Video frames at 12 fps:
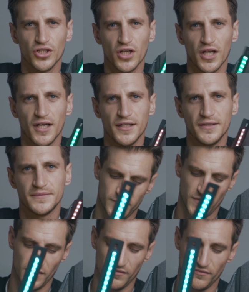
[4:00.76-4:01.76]
colour,
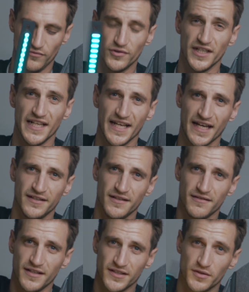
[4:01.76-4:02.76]
really handy
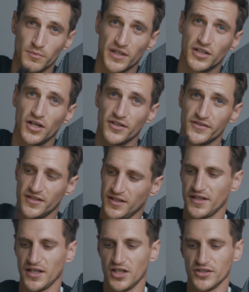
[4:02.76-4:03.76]
things, and because
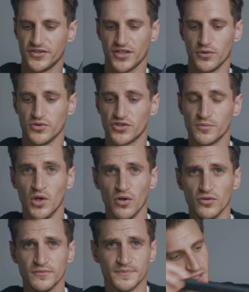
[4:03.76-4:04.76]
they are so small,